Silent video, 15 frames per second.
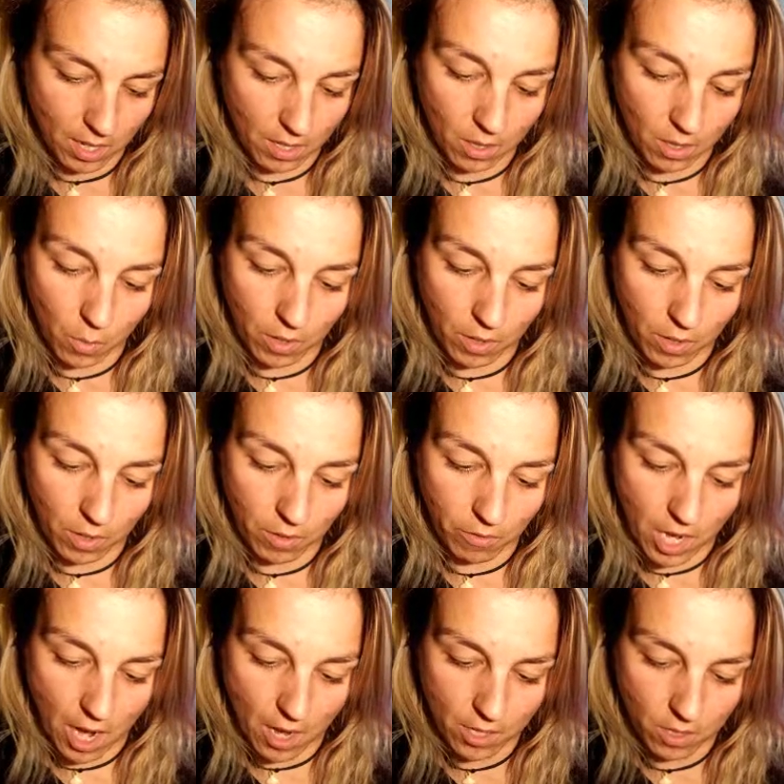The wind fairy
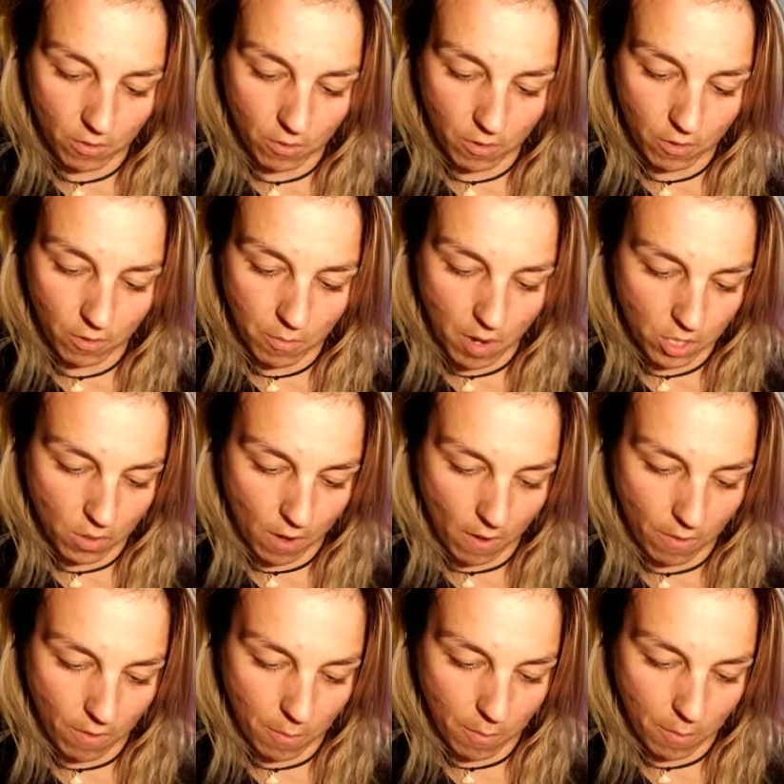also reminds you of the
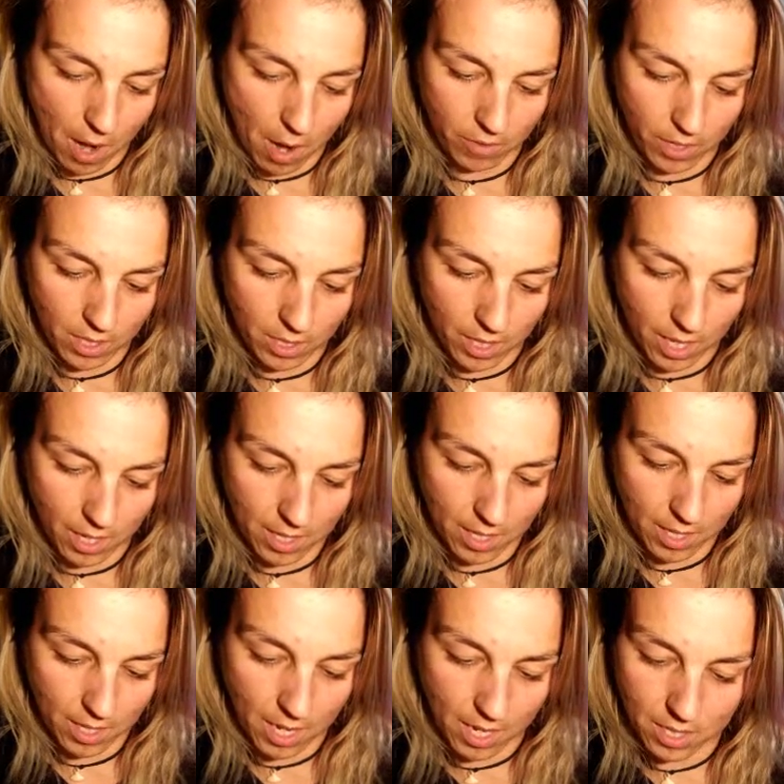power of intellect, as
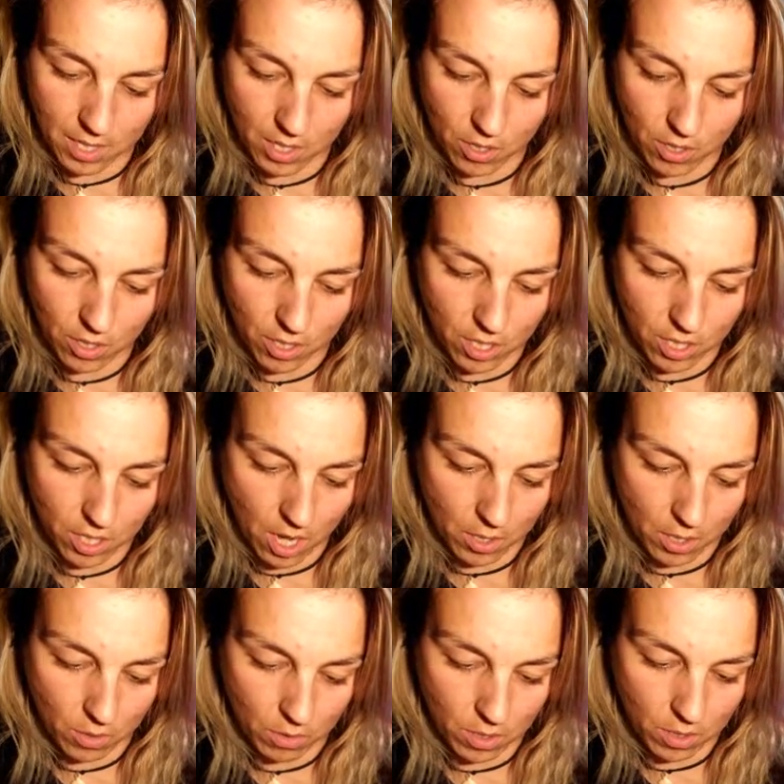this is a good time to
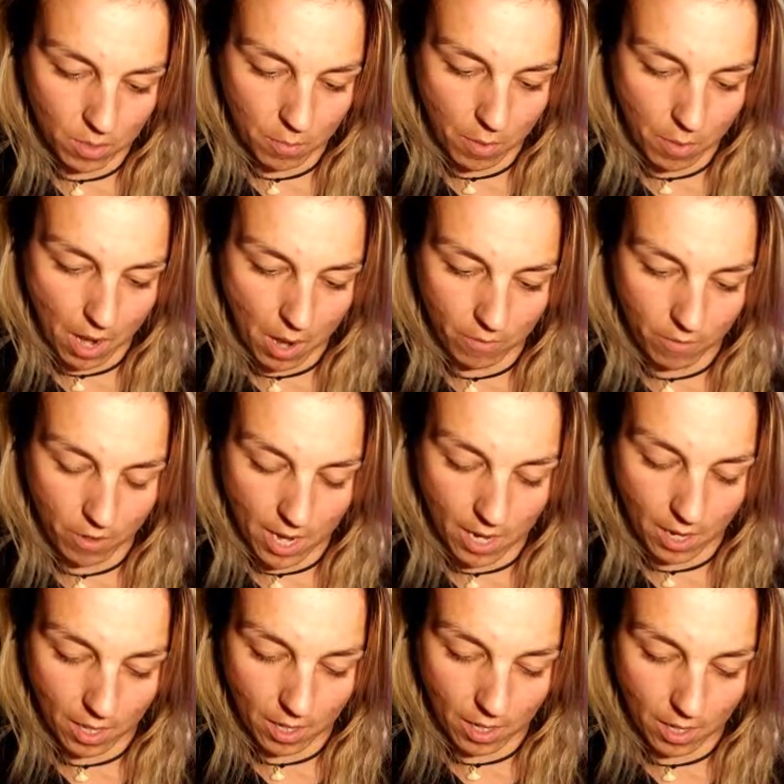use the power of your
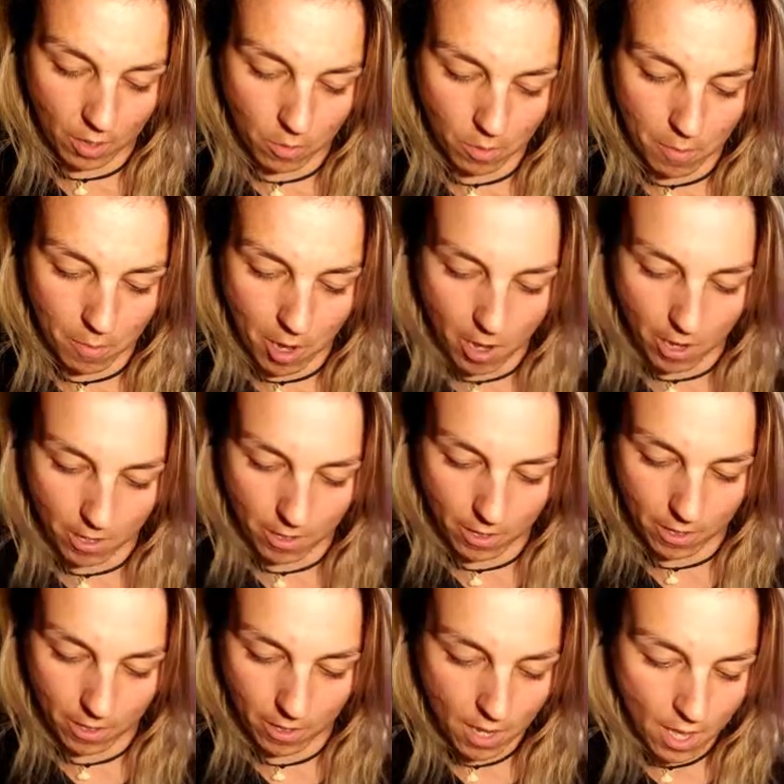analytical mind.
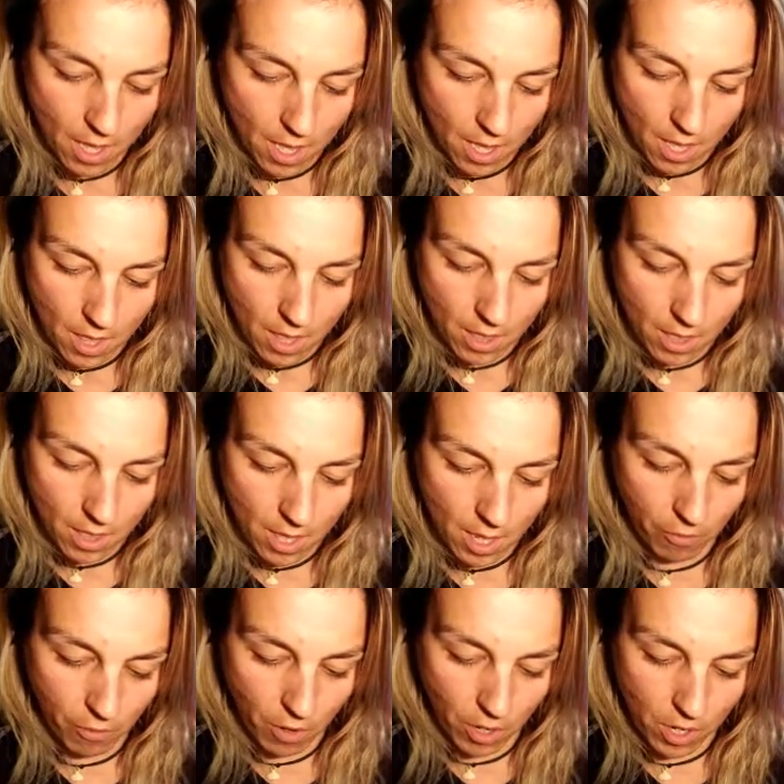Think before
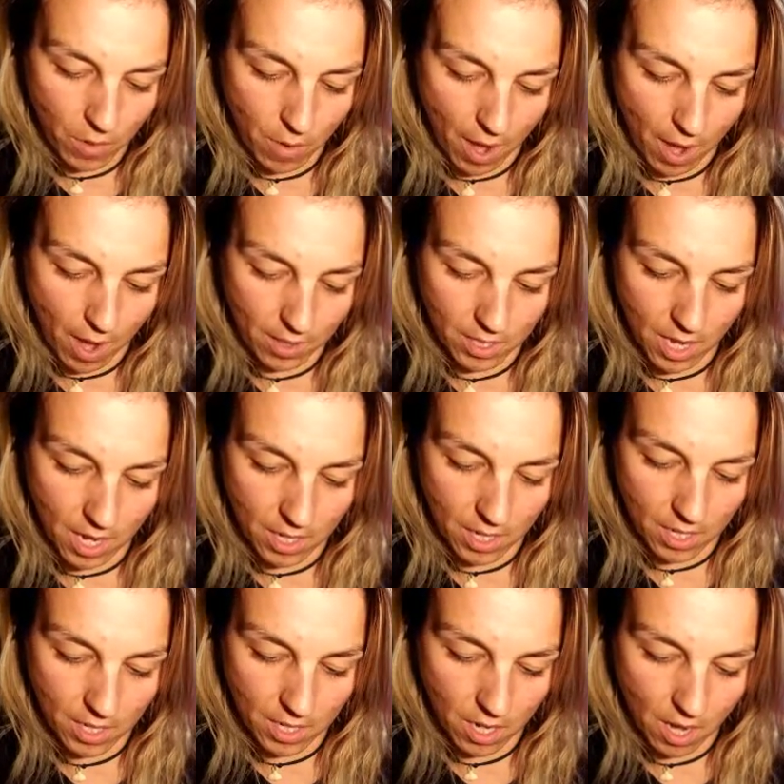you act. This is not time
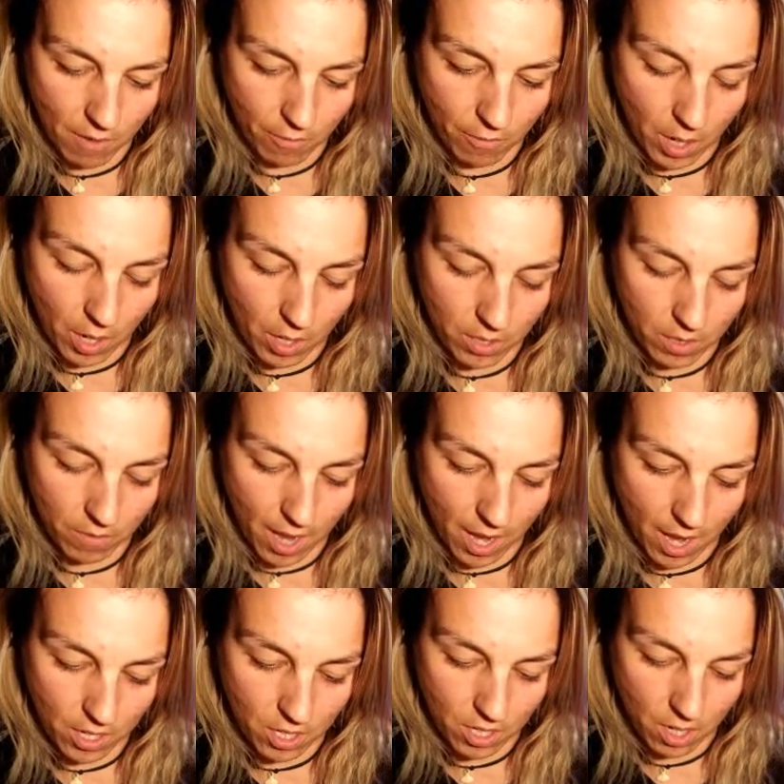for impulsive action.
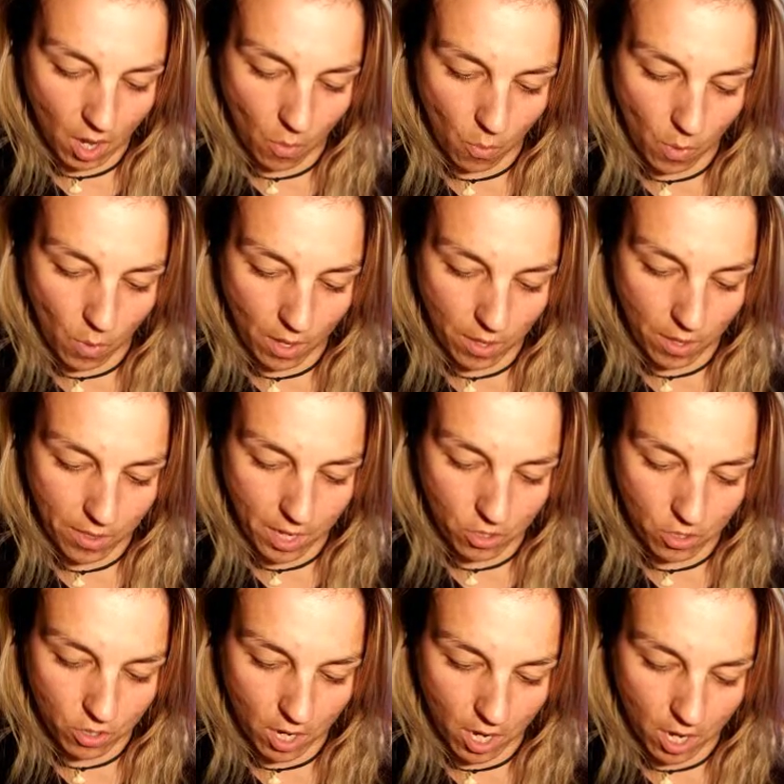A well thought out
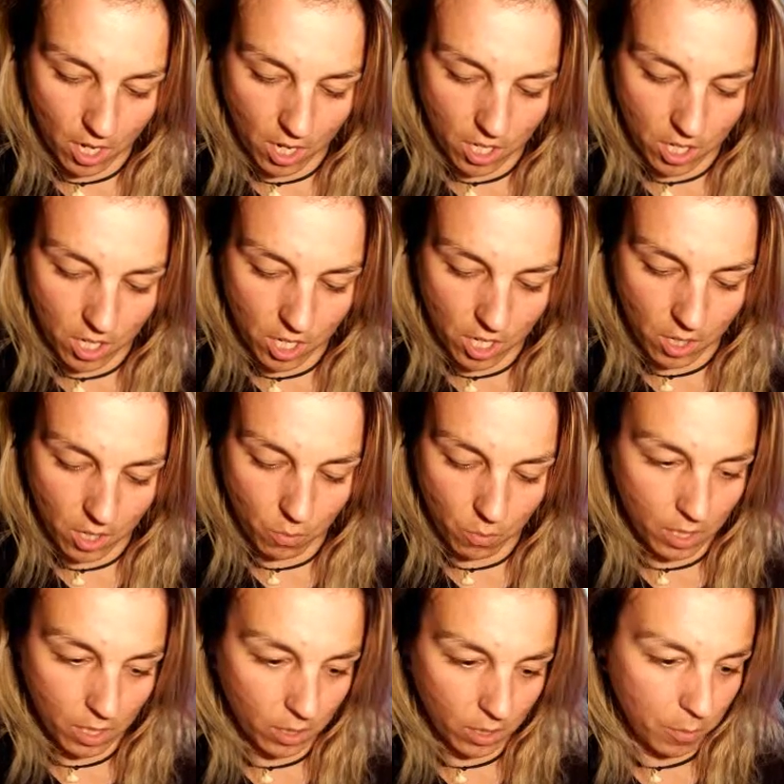strategy will yield a
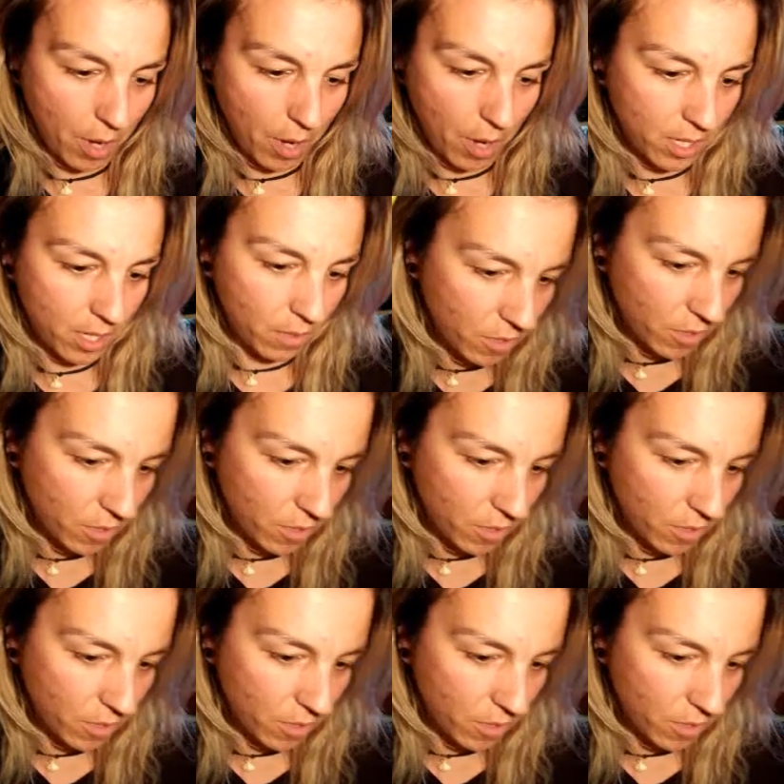positive result.